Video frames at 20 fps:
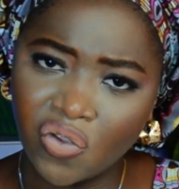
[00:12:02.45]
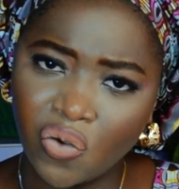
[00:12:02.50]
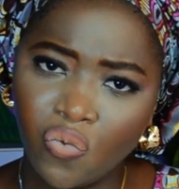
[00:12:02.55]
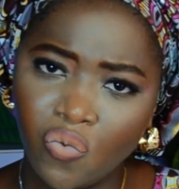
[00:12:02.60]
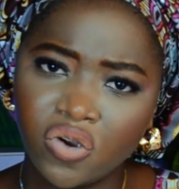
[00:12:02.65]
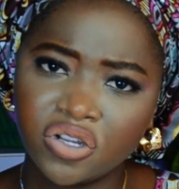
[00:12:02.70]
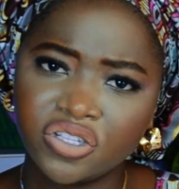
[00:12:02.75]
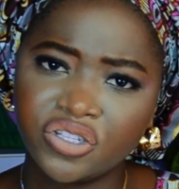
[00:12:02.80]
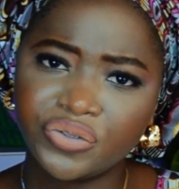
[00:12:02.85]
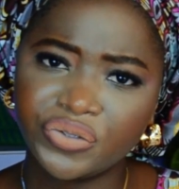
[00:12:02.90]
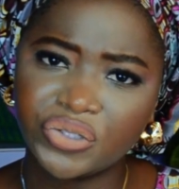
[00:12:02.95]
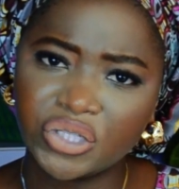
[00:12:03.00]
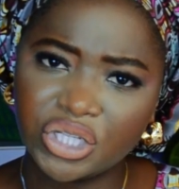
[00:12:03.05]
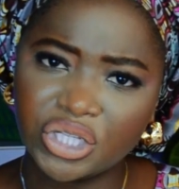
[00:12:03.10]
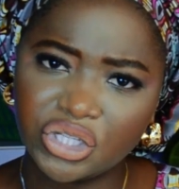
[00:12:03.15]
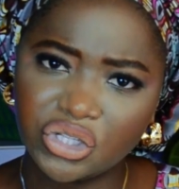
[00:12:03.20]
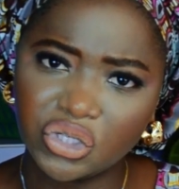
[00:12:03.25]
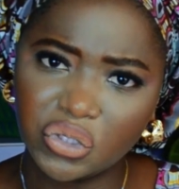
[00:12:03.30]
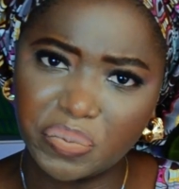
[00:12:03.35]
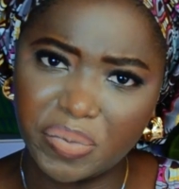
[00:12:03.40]
What do you
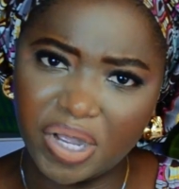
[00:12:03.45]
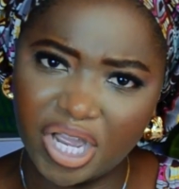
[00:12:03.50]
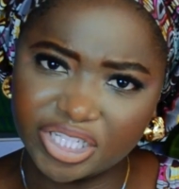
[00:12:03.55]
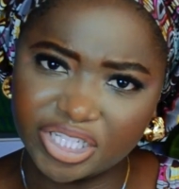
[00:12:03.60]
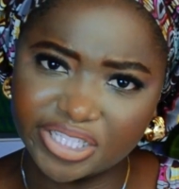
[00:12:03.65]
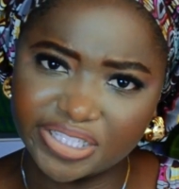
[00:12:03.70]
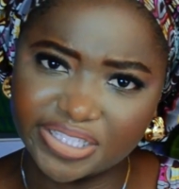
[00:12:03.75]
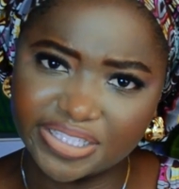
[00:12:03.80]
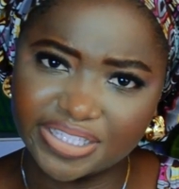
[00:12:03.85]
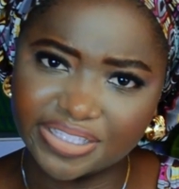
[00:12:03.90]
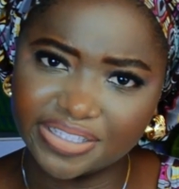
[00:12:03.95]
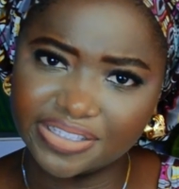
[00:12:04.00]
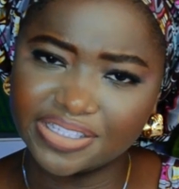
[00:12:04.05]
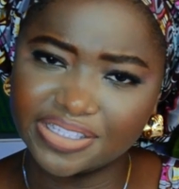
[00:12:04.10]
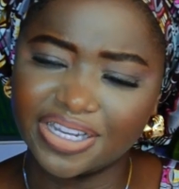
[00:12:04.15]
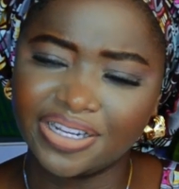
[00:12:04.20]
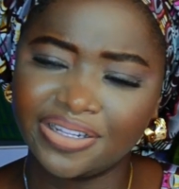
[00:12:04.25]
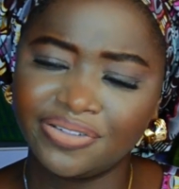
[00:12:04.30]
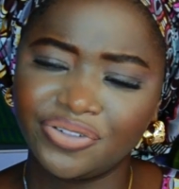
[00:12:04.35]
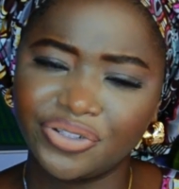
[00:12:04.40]
think, Your
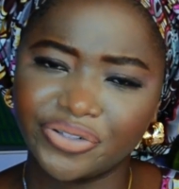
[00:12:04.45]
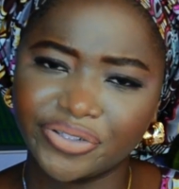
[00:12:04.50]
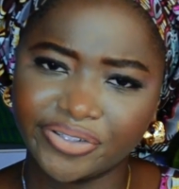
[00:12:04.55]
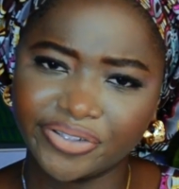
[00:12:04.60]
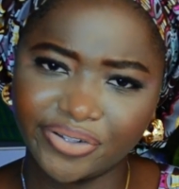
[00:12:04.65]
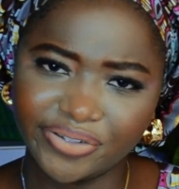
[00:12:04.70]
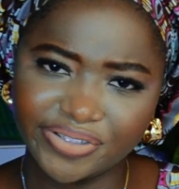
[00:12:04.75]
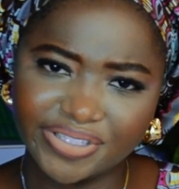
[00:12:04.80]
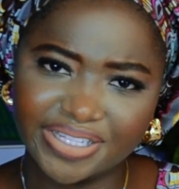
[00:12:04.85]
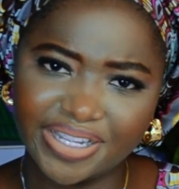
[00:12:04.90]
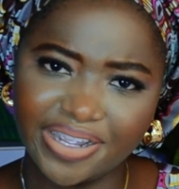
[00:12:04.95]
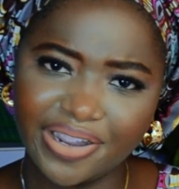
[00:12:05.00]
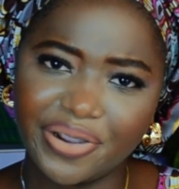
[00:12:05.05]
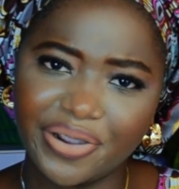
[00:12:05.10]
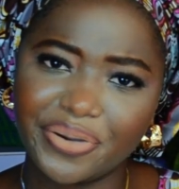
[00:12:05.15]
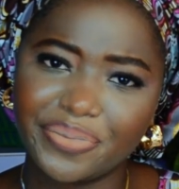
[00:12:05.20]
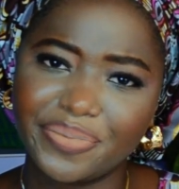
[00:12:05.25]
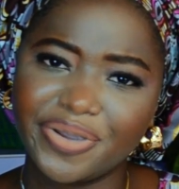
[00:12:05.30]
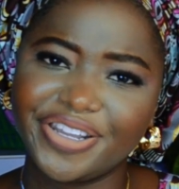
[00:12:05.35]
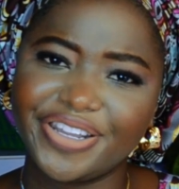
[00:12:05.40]
Majesties? Leave your thoughts and
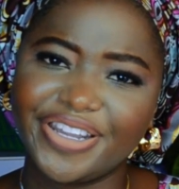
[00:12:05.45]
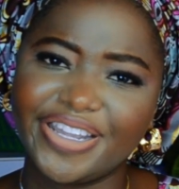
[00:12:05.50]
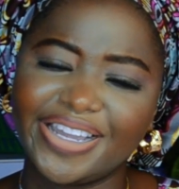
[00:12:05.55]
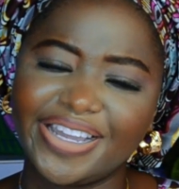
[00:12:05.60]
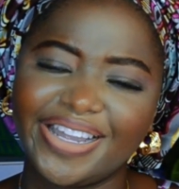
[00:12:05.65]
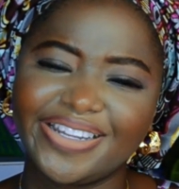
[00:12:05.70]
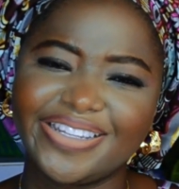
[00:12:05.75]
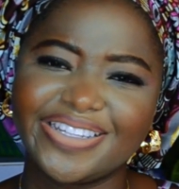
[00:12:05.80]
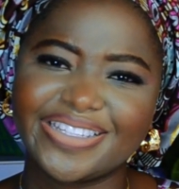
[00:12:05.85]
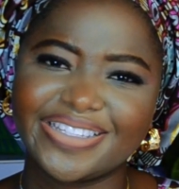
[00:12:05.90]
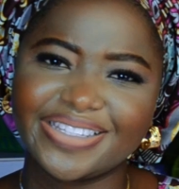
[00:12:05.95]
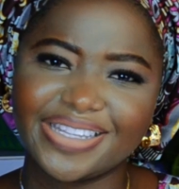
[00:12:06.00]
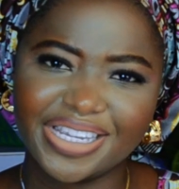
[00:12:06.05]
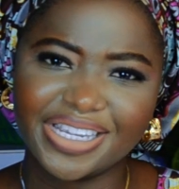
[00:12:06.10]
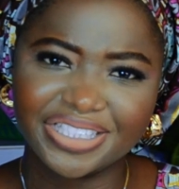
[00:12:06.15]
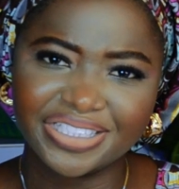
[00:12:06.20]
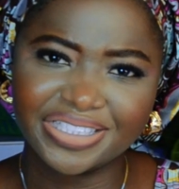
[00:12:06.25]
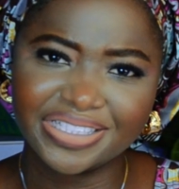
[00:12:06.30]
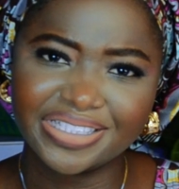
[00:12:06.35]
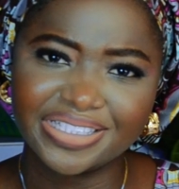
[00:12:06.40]
comment there at the
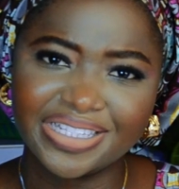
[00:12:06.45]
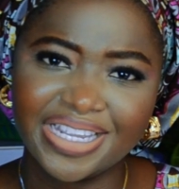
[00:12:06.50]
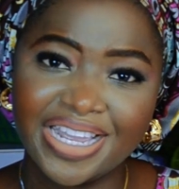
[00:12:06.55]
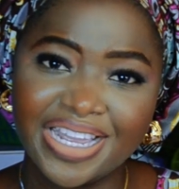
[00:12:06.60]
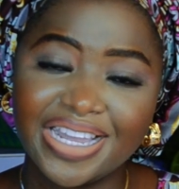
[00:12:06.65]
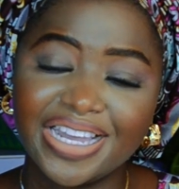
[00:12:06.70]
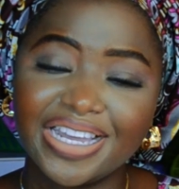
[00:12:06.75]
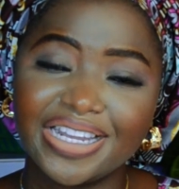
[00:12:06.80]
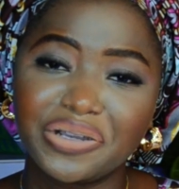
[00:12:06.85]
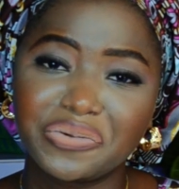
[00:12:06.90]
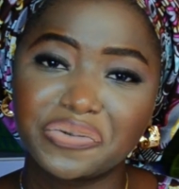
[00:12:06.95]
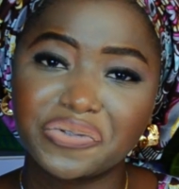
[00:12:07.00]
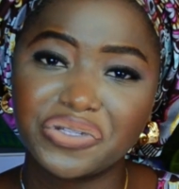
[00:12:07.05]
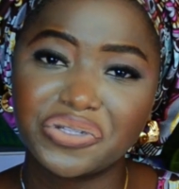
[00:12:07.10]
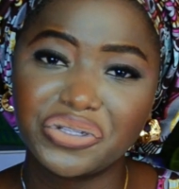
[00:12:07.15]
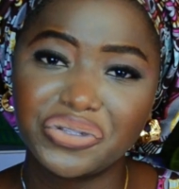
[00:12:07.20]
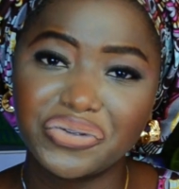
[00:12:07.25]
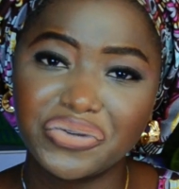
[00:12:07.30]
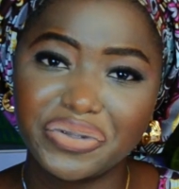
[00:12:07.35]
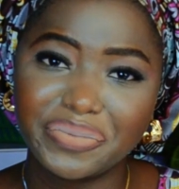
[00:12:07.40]
section, and I'll
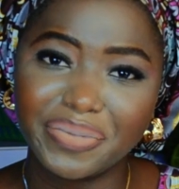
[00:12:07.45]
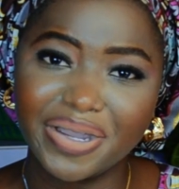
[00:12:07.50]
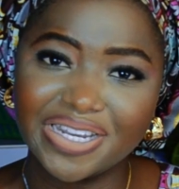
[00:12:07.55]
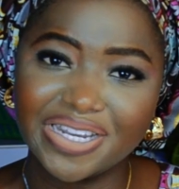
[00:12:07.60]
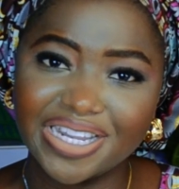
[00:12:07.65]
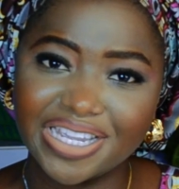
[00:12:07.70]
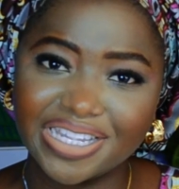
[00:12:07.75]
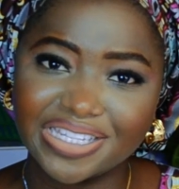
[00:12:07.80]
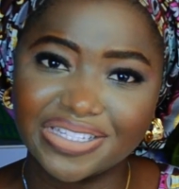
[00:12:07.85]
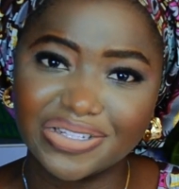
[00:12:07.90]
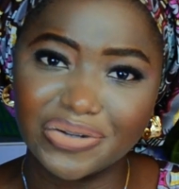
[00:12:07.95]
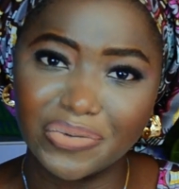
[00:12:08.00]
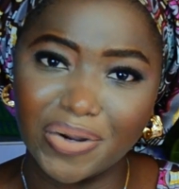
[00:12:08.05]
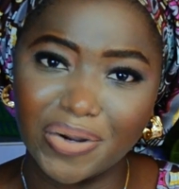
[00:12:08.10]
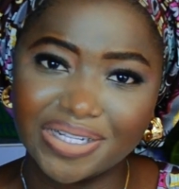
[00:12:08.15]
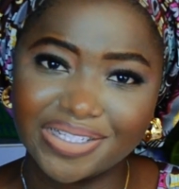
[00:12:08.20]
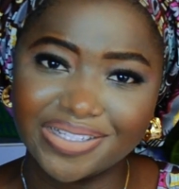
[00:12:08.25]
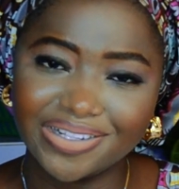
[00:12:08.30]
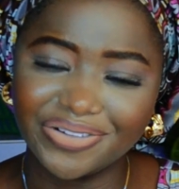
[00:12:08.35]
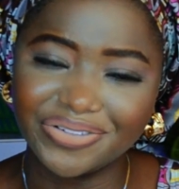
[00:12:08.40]
see you in my next
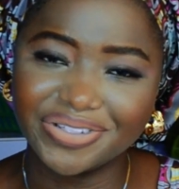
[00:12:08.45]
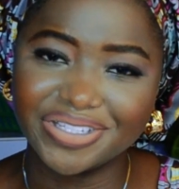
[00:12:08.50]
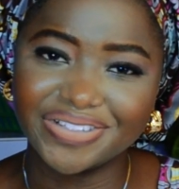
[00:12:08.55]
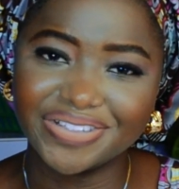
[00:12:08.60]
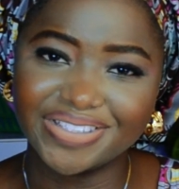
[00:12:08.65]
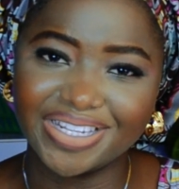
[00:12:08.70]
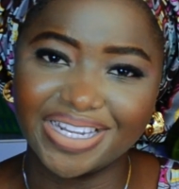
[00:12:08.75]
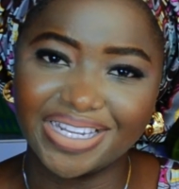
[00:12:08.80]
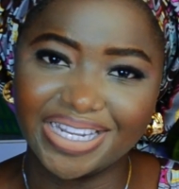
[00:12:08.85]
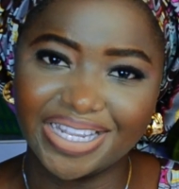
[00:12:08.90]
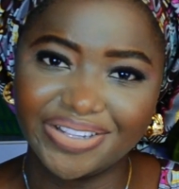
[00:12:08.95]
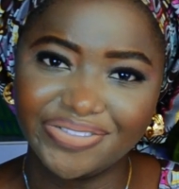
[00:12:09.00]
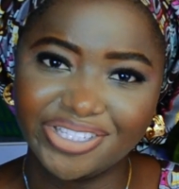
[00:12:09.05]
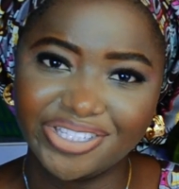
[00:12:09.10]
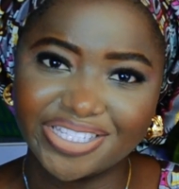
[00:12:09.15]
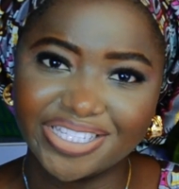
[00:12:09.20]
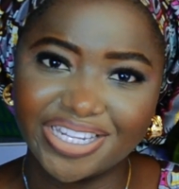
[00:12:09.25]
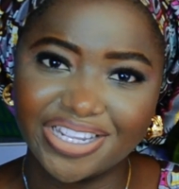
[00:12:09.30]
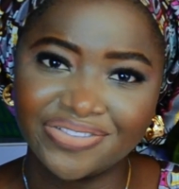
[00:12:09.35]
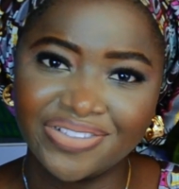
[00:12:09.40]
one. Until then, love
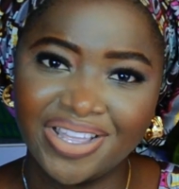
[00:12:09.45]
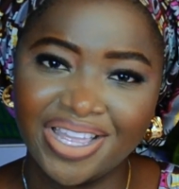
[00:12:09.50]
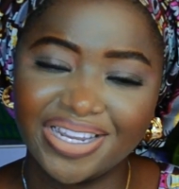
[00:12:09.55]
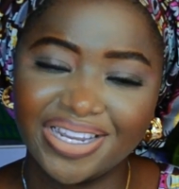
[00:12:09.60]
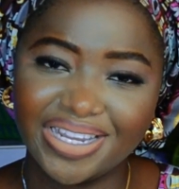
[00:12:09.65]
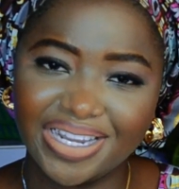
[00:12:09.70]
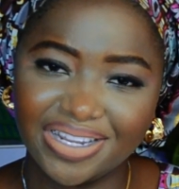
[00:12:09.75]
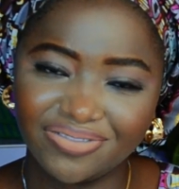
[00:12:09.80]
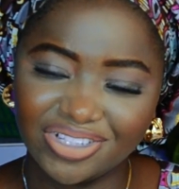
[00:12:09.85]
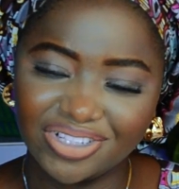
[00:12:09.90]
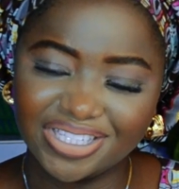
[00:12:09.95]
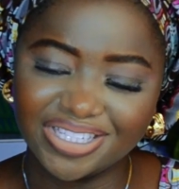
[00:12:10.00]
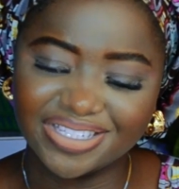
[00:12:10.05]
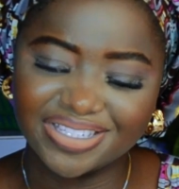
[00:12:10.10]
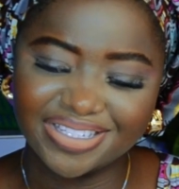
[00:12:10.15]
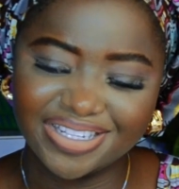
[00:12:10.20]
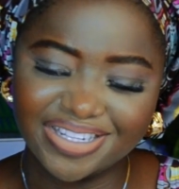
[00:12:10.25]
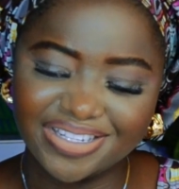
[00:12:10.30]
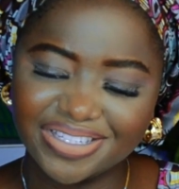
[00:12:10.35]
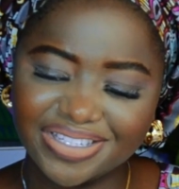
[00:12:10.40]
yourself, love others,
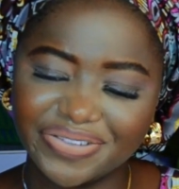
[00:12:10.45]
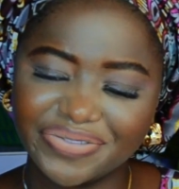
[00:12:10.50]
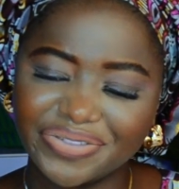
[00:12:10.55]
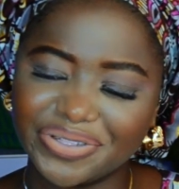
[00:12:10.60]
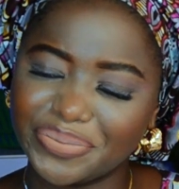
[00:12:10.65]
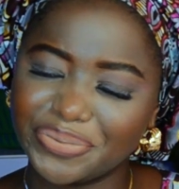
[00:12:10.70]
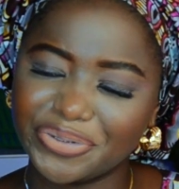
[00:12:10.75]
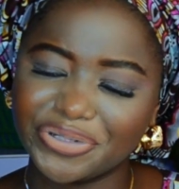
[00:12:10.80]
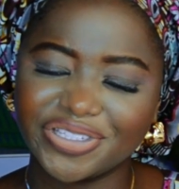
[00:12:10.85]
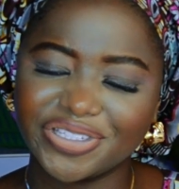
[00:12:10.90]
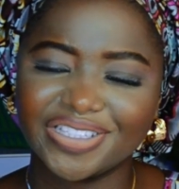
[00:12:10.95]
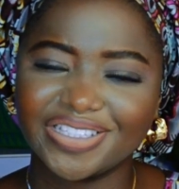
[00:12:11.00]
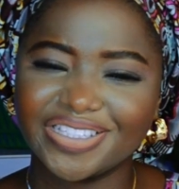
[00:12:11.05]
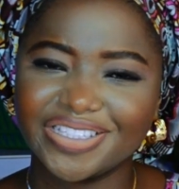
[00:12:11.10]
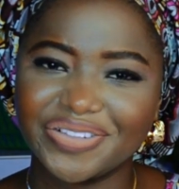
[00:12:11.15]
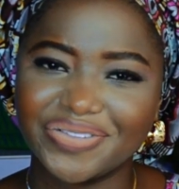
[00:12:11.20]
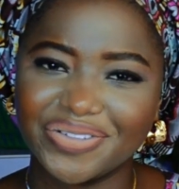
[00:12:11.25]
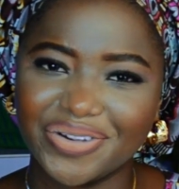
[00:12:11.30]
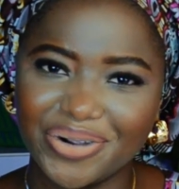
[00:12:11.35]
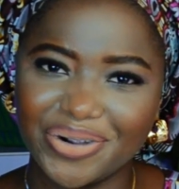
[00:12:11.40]
stay safe, stay
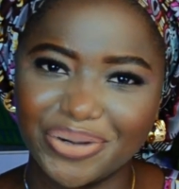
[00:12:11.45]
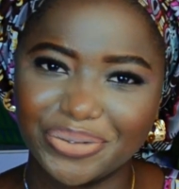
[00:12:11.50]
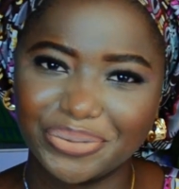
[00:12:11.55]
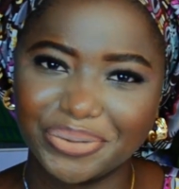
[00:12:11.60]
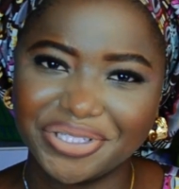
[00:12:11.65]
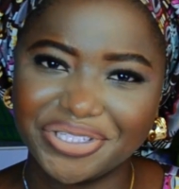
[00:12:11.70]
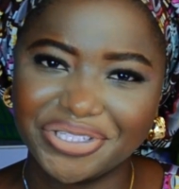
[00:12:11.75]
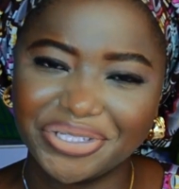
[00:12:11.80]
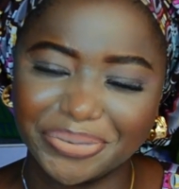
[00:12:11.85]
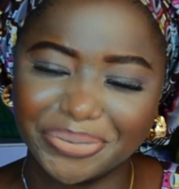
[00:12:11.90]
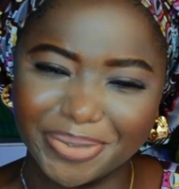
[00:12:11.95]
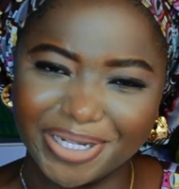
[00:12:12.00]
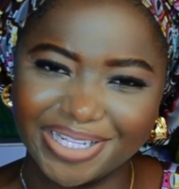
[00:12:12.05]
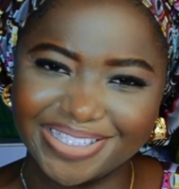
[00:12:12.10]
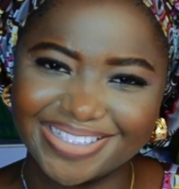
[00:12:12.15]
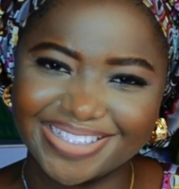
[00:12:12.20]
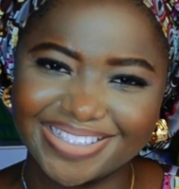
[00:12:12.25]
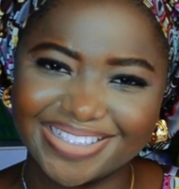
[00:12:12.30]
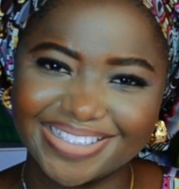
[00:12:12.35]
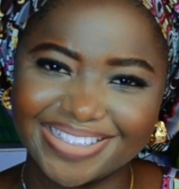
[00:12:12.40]
positive. Always, Your
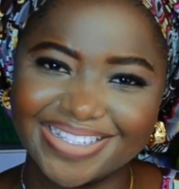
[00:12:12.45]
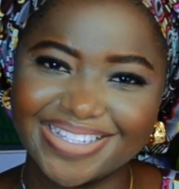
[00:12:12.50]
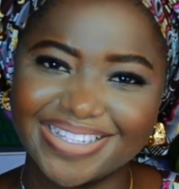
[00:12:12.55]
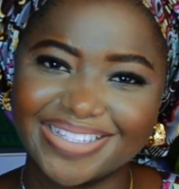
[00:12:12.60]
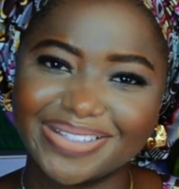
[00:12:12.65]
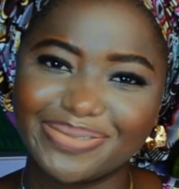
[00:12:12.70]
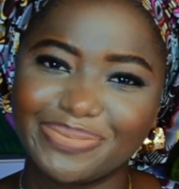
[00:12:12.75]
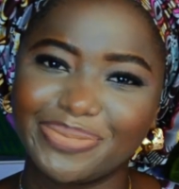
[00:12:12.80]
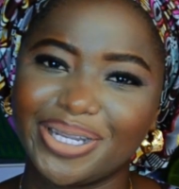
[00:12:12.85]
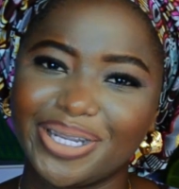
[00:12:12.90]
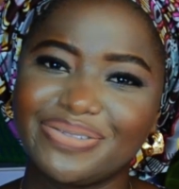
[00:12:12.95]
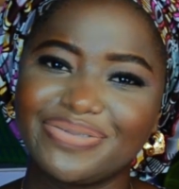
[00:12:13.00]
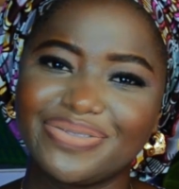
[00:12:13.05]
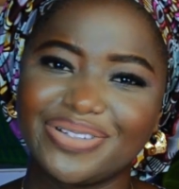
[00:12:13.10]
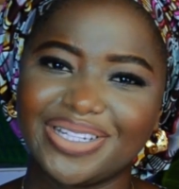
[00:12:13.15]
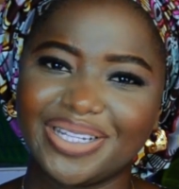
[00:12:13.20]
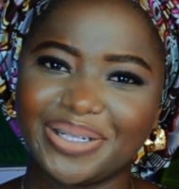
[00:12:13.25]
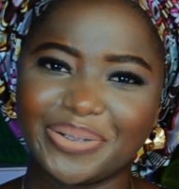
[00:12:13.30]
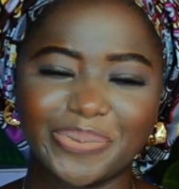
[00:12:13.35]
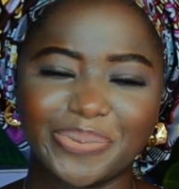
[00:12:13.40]
Majesties. Bye for now.